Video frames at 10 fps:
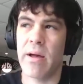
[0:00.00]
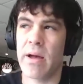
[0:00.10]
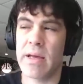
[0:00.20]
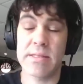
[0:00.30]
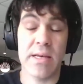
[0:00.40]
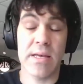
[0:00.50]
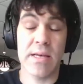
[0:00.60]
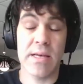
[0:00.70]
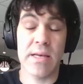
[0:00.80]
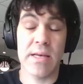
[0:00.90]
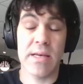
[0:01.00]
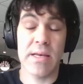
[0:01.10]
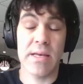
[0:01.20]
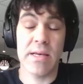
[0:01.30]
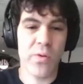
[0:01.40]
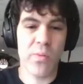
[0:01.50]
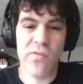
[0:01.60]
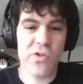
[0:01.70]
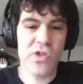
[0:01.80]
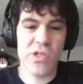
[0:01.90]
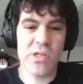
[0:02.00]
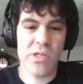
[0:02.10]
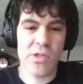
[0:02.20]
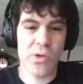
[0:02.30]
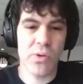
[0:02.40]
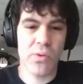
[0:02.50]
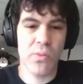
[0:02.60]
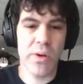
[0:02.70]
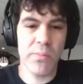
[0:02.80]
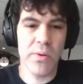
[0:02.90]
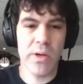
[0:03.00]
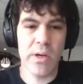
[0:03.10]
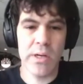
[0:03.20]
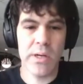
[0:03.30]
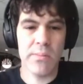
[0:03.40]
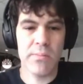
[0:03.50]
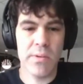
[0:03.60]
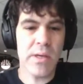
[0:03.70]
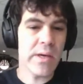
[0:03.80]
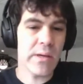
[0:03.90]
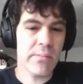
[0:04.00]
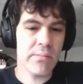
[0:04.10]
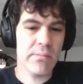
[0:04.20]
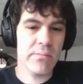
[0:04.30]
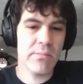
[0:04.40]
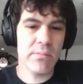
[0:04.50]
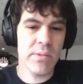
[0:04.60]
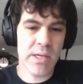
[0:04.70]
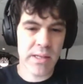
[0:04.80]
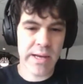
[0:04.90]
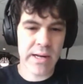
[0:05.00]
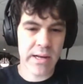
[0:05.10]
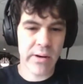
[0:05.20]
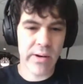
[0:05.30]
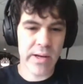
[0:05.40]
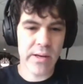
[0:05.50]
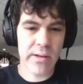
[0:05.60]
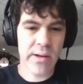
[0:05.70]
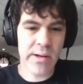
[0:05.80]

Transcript: I guess expats. I don't know if they're refugees or what, but in the Atlanta area,